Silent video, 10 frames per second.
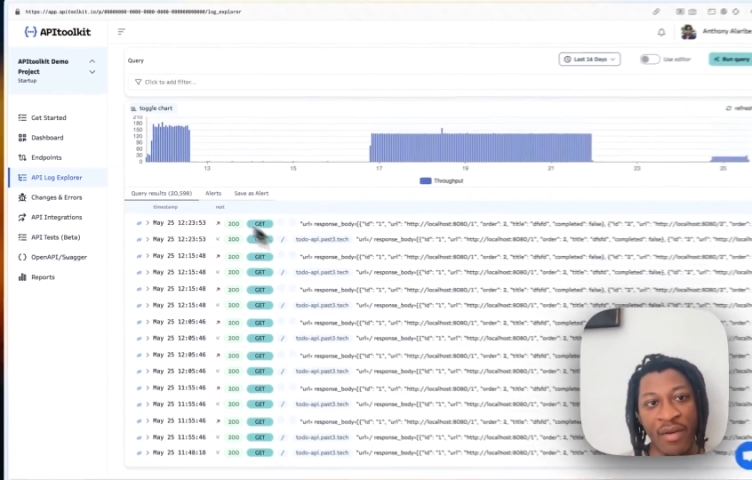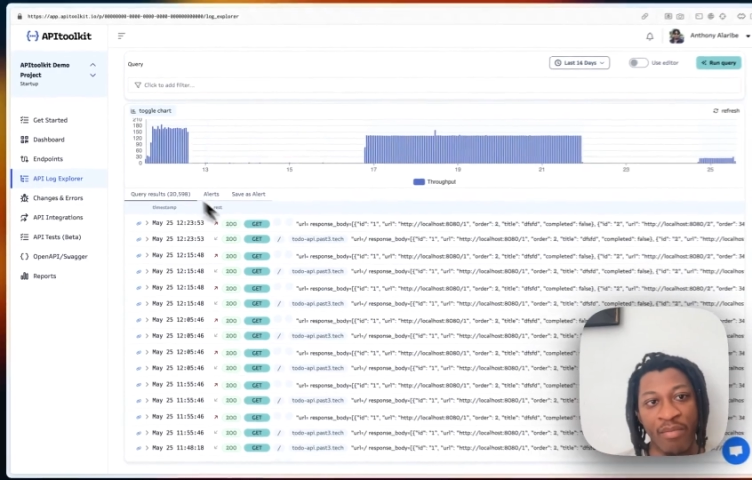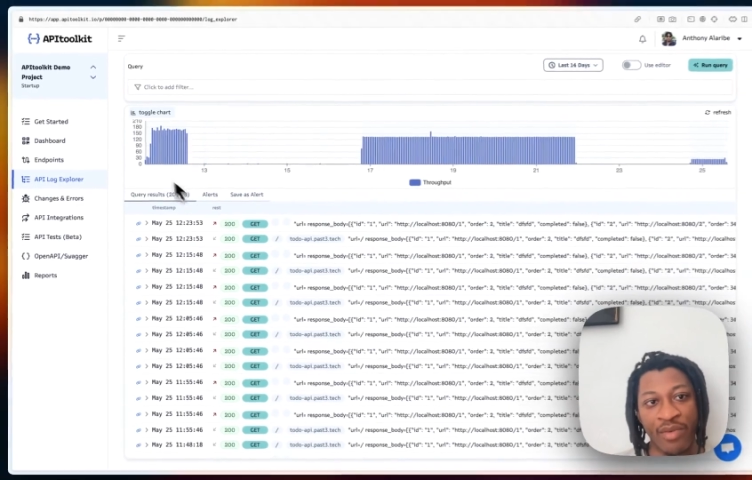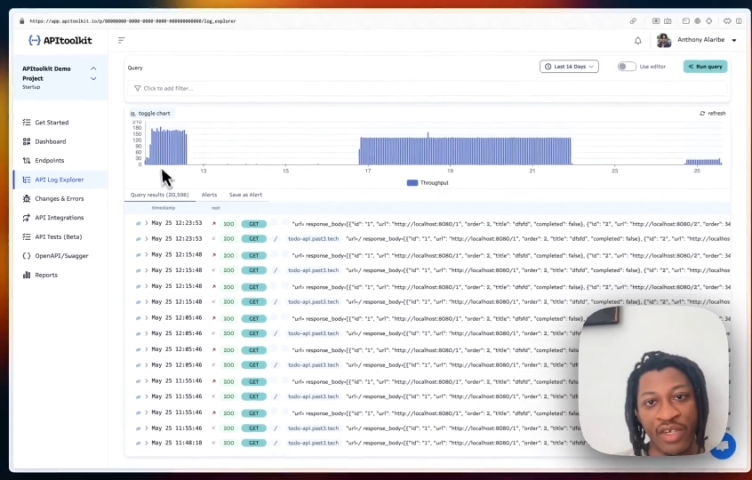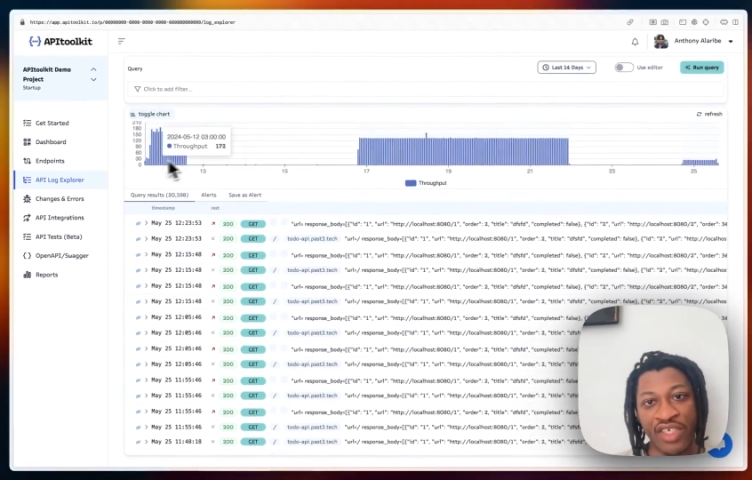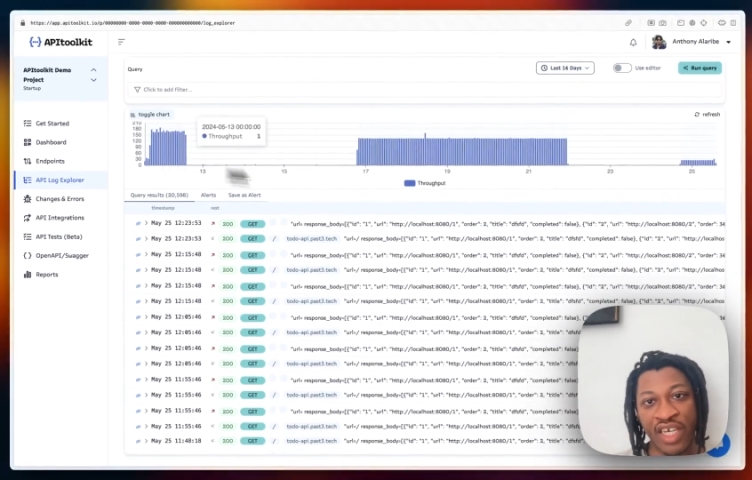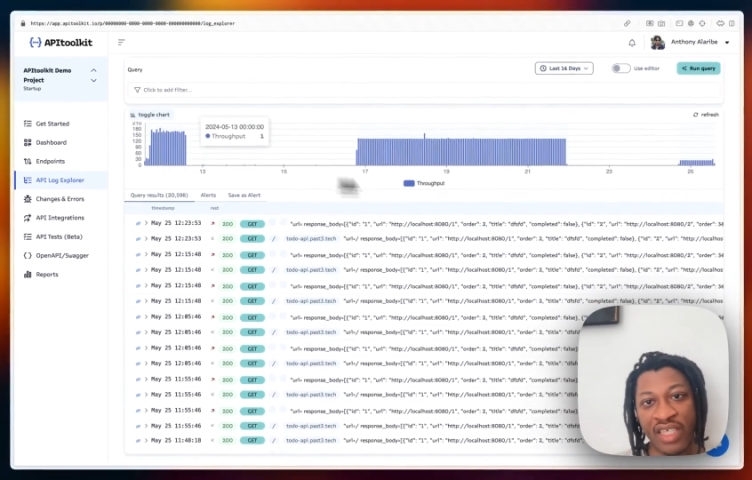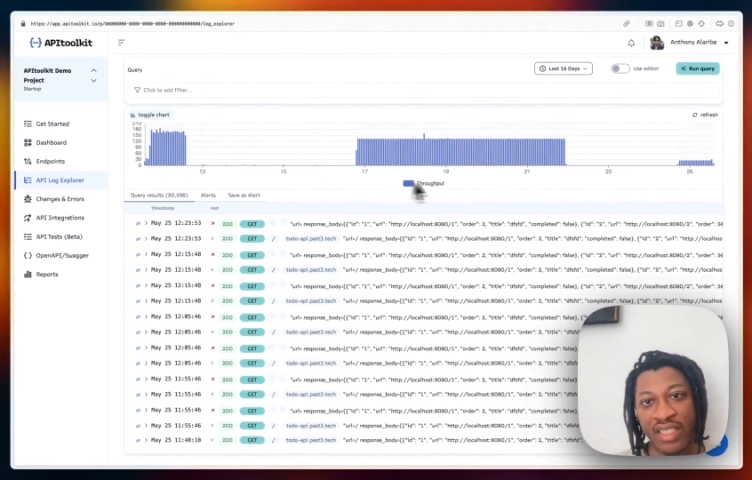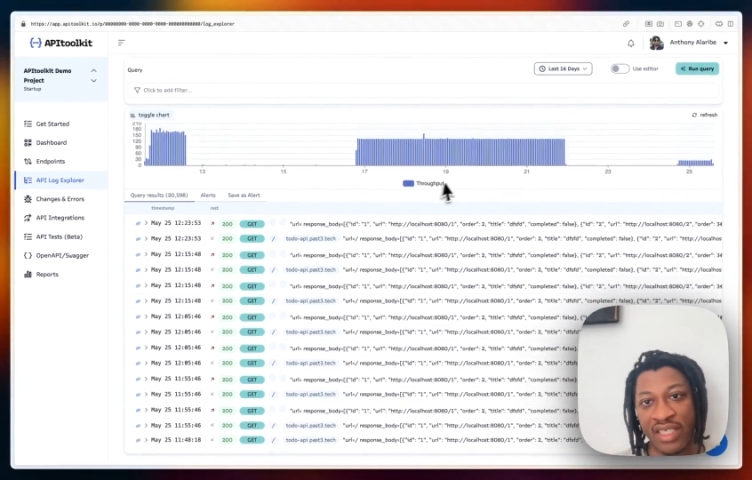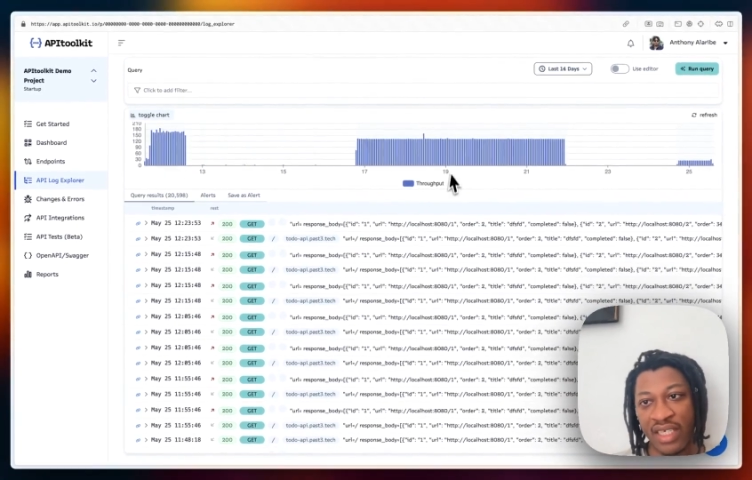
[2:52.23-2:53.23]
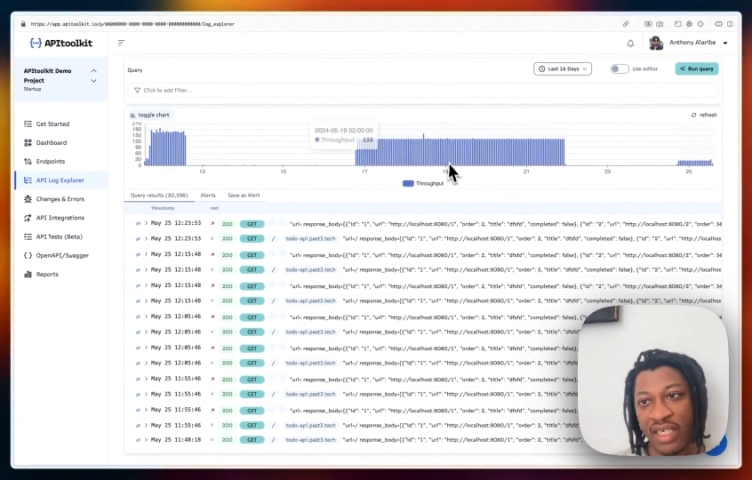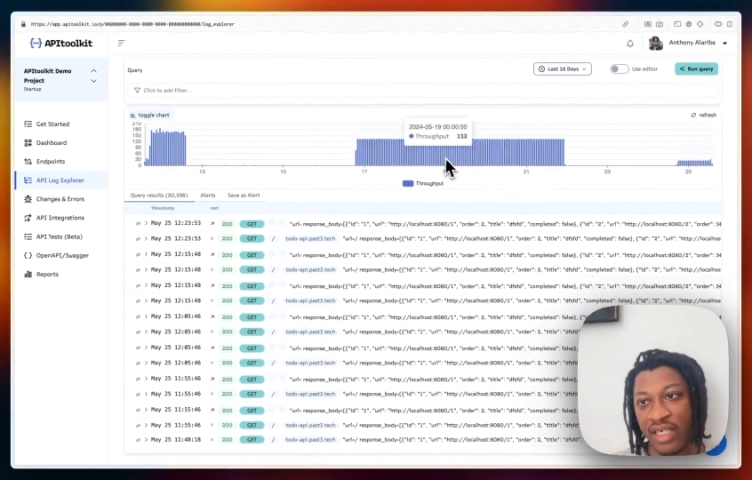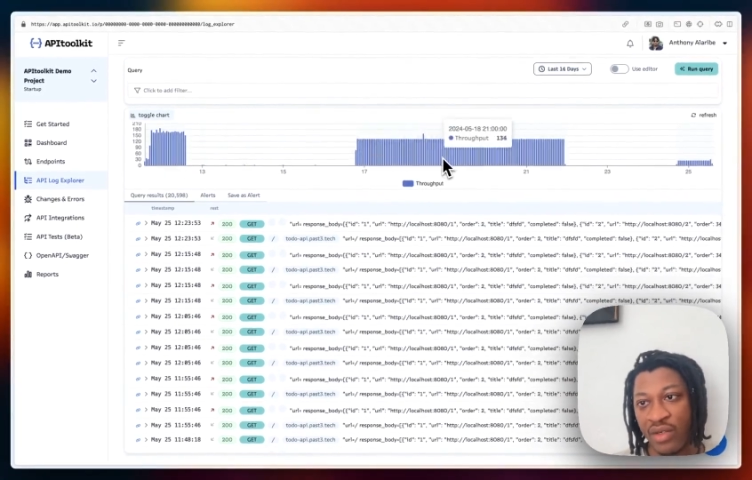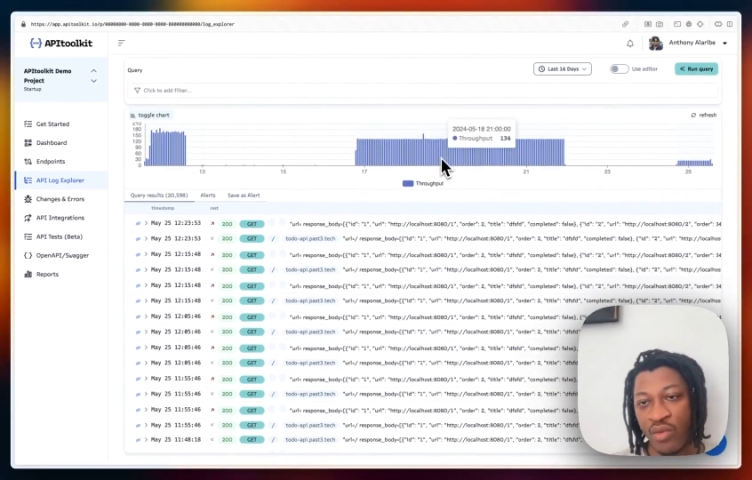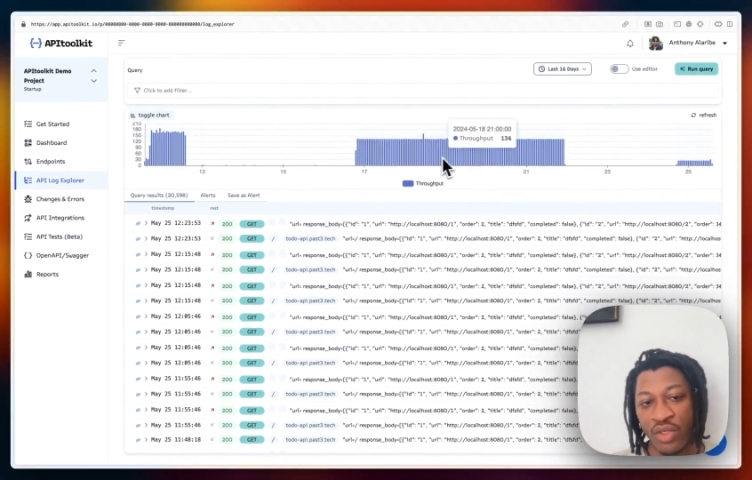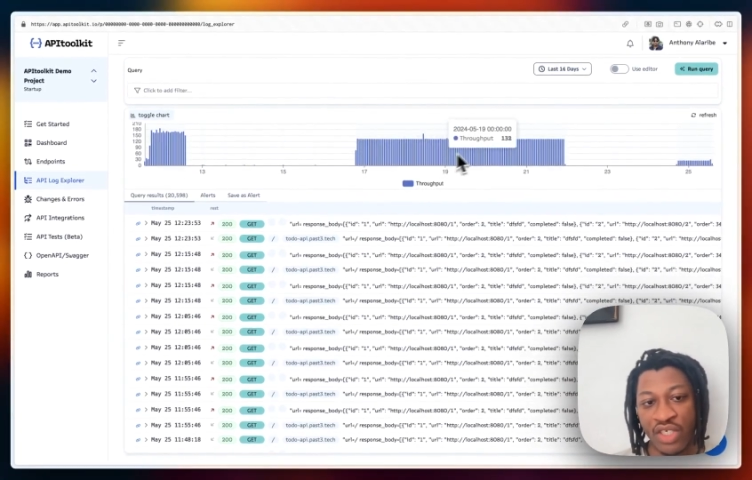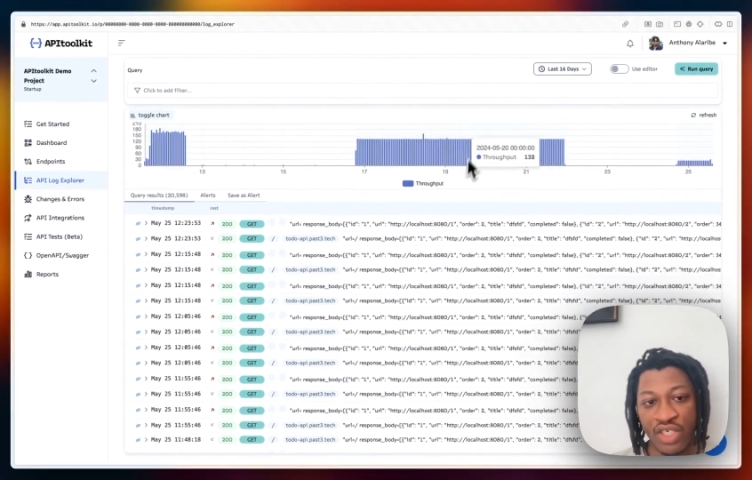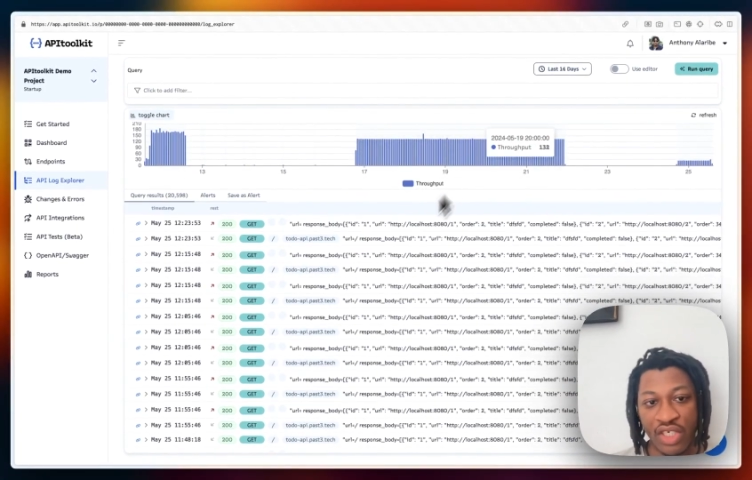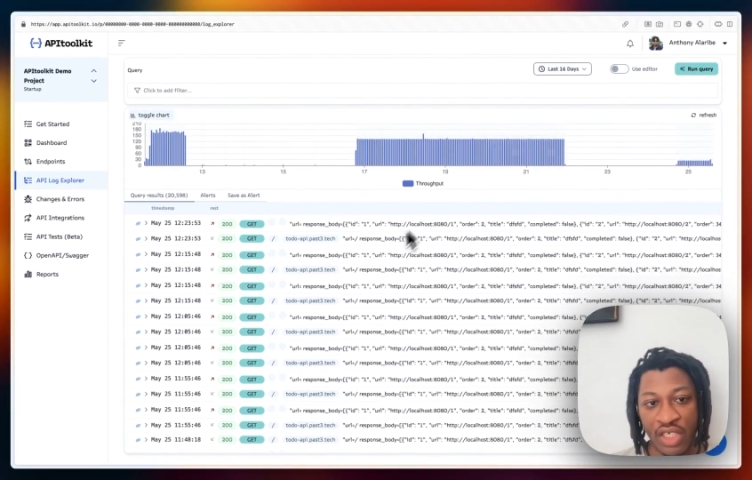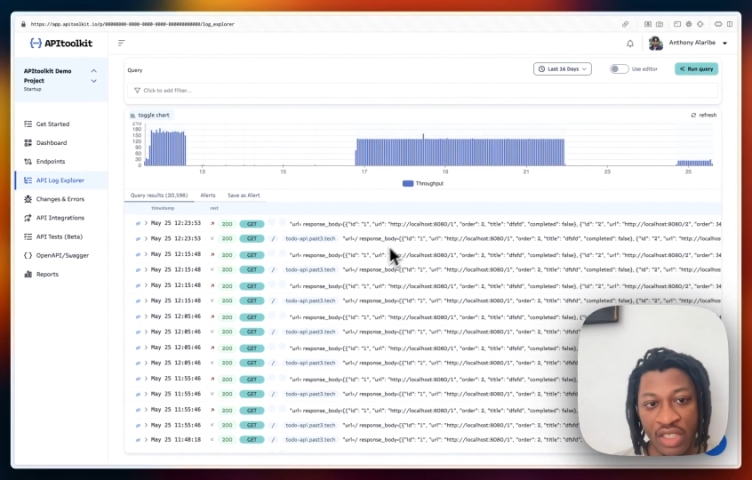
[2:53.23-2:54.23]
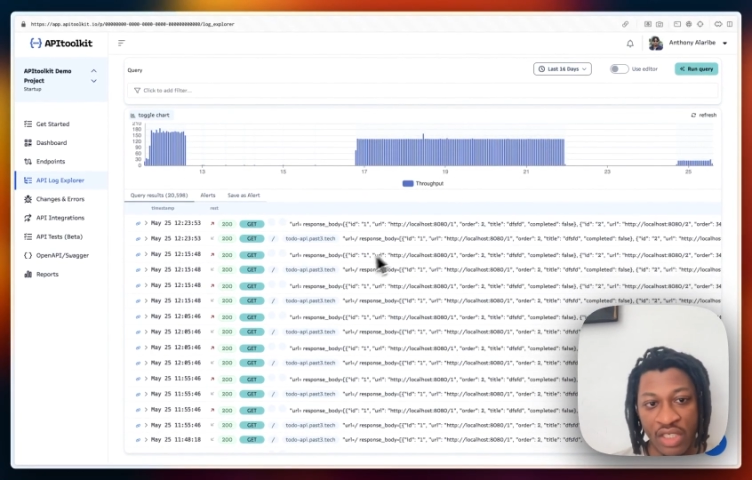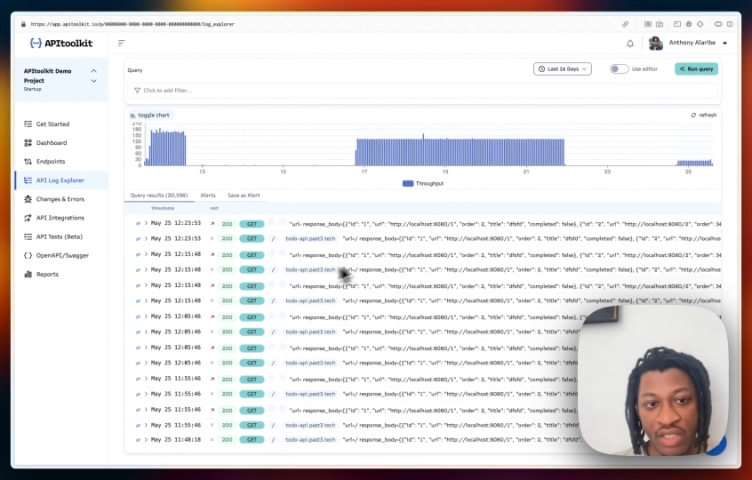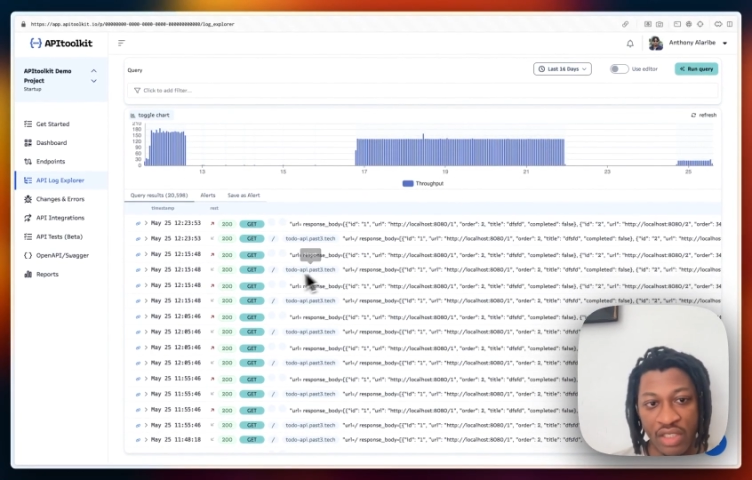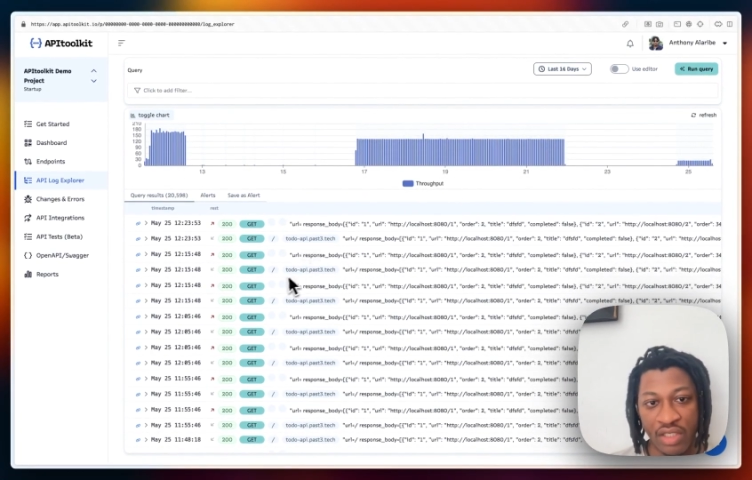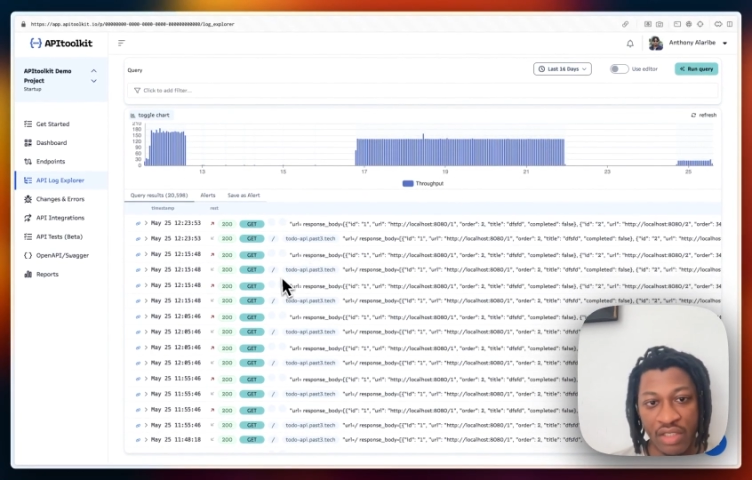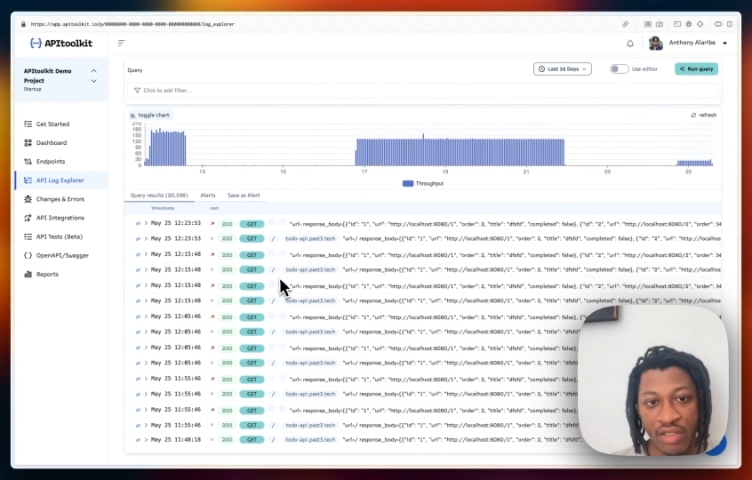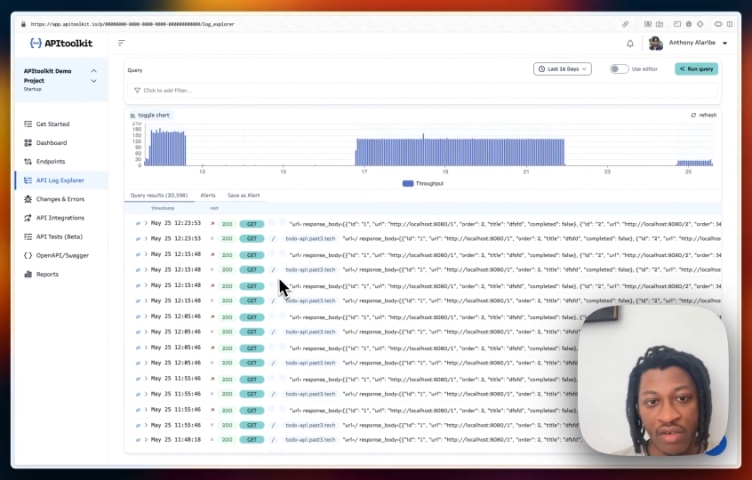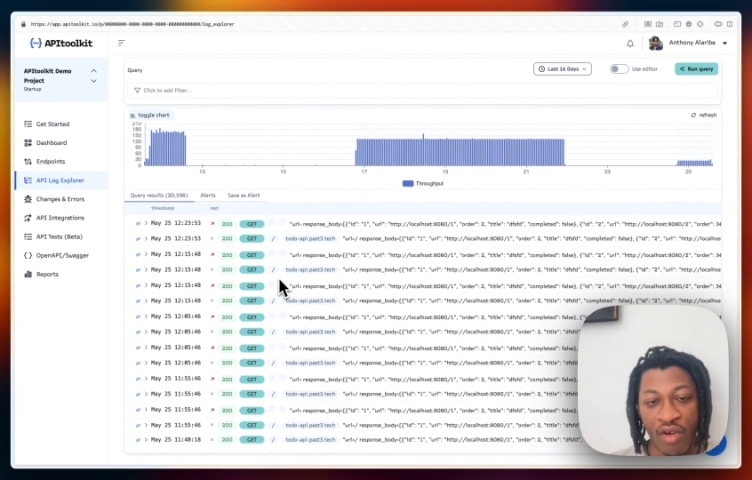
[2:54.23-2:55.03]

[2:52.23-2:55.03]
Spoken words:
project which is